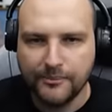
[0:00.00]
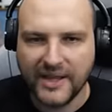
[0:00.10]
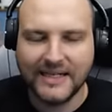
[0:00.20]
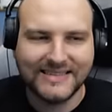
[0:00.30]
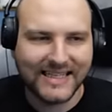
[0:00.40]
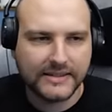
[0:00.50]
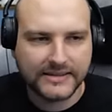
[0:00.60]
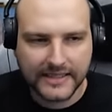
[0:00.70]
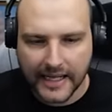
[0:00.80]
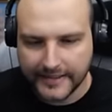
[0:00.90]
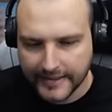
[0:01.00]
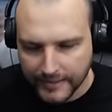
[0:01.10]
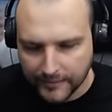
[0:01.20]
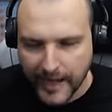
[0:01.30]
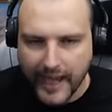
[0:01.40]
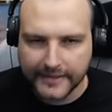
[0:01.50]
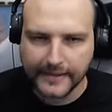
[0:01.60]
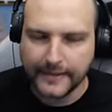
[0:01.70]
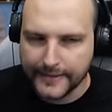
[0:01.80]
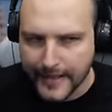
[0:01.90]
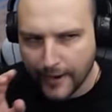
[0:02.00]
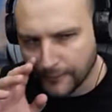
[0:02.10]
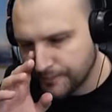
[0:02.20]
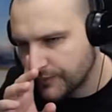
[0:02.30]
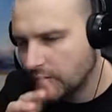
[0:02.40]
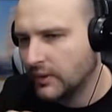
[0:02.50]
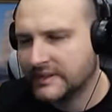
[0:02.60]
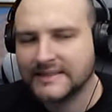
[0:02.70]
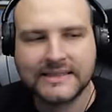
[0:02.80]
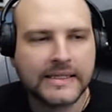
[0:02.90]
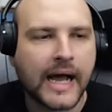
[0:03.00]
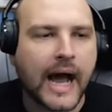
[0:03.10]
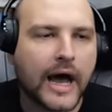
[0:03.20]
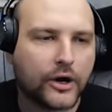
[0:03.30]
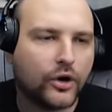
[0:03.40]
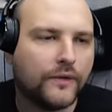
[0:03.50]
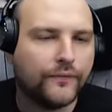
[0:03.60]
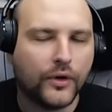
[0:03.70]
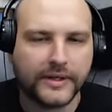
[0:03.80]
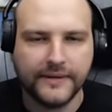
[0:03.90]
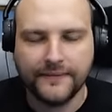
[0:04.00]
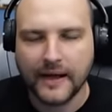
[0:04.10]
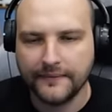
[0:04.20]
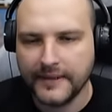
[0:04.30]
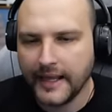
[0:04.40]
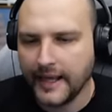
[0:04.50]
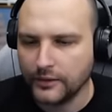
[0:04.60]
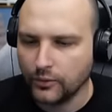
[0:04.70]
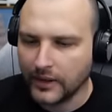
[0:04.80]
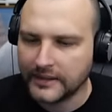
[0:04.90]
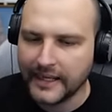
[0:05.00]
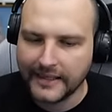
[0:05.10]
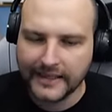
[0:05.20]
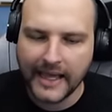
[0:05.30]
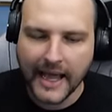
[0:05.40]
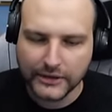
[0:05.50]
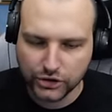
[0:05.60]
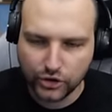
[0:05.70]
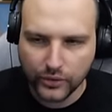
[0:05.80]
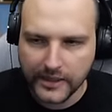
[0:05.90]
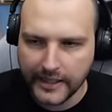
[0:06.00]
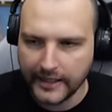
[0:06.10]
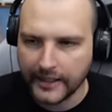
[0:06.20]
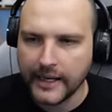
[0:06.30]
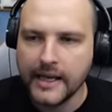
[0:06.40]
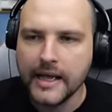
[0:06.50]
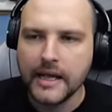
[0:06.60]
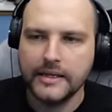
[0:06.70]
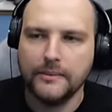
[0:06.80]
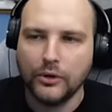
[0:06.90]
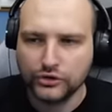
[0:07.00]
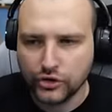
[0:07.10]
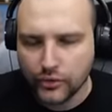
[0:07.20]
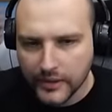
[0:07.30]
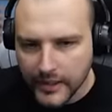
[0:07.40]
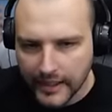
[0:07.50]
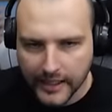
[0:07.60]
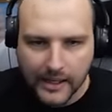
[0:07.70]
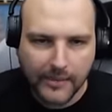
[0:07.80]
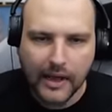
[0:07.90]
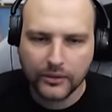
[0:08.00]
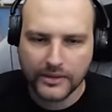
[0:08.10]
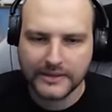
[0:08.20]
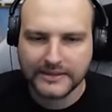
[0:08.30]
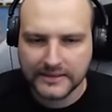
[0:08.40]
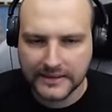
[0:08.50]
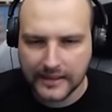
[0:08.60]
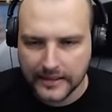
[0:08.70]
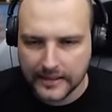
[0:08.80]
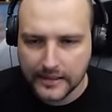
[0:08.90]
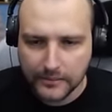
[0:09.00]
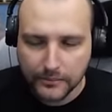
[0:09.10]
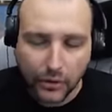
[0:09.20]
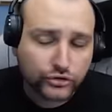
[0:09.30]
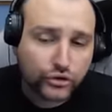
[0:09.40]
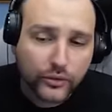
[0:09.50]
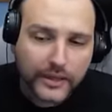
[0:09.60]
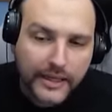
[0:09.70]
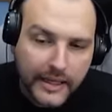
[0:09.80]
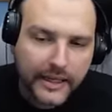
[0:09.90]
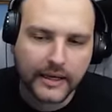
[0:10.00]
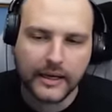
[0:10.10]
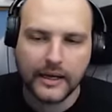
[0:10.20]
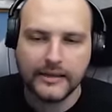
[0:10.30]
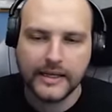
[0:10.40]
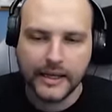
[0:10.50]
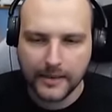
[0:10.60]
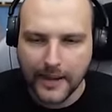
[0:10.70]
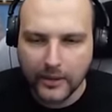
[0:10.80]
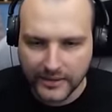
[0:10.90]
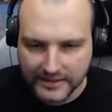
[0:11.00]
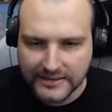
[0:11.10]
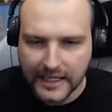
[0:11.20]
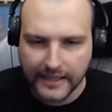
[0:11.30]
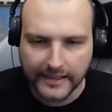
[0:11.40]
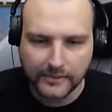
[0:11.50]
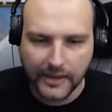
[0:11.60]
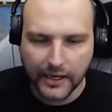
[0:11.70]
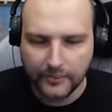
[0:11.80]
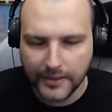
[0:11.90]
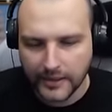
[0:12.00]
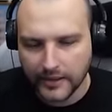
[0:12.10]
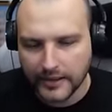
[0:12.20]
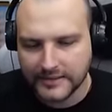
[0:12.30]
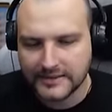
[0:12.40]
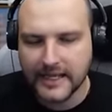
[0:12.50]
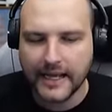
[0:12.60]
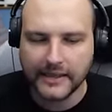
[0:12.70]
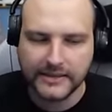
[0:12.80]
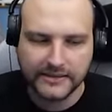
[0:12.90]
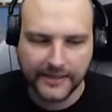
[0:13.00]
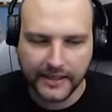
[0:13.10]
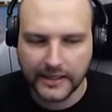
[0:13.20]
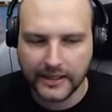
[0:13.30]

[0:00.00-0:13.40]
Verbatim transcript: Pilsen Standard Battle. Now, what is Carro 45T and what it has unique? The most unique about this, uh, the most unique thing about this tank in my opinion is that this vehicle